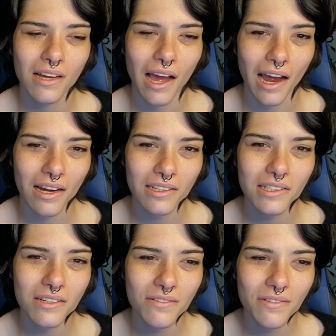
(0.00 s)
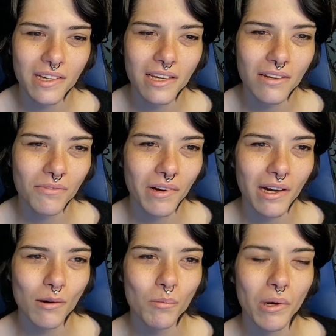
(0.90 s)
active in
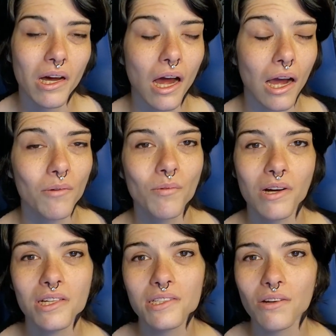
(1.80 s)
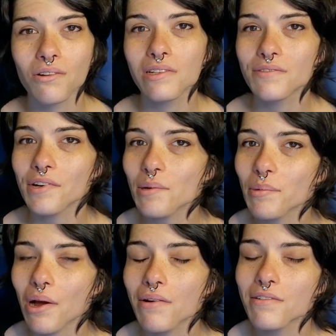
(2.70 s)
WoW, but I was always very
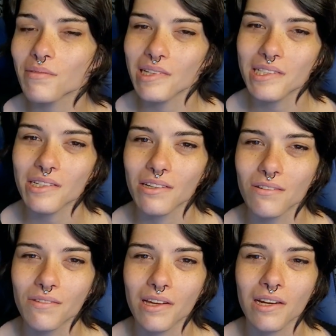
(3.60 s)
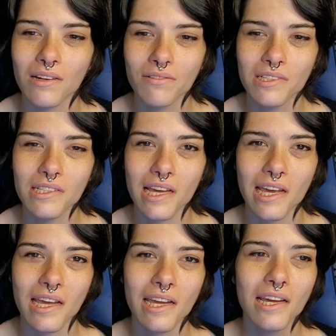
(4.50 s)
proud of myself that I was
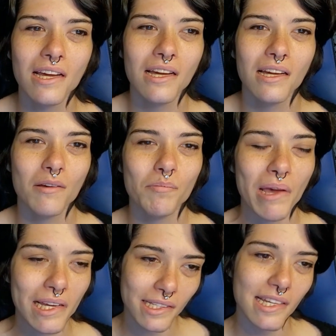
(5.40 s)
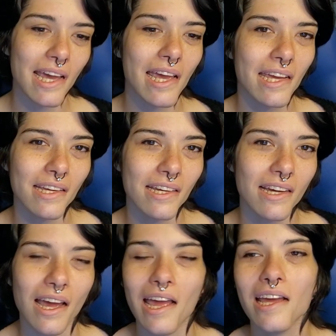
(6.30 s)
a main tank
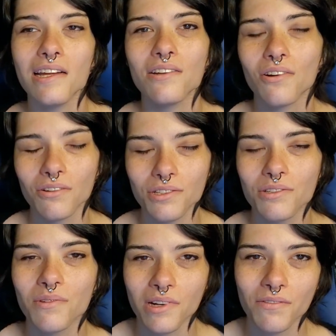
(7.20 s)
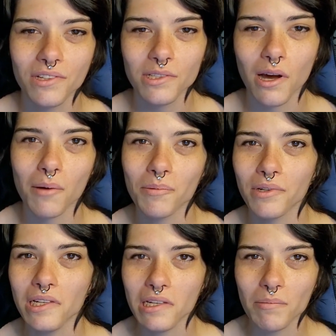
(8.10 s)
and also one of the top
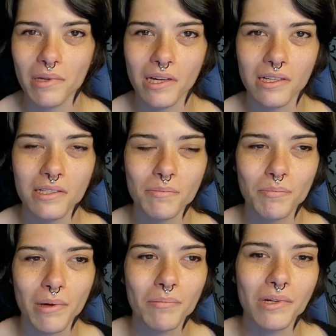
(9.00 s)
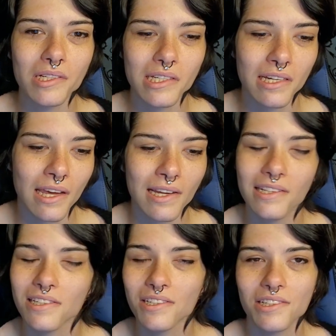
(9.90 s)
3 DPS members in any
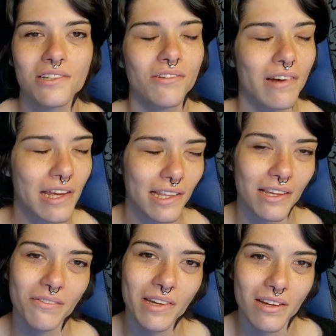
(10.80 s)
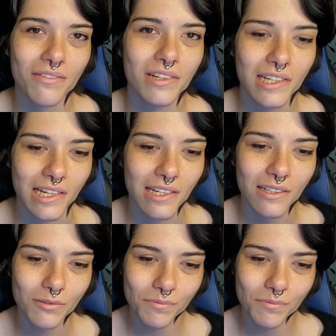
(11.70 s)
dungeon or raid that we ever did.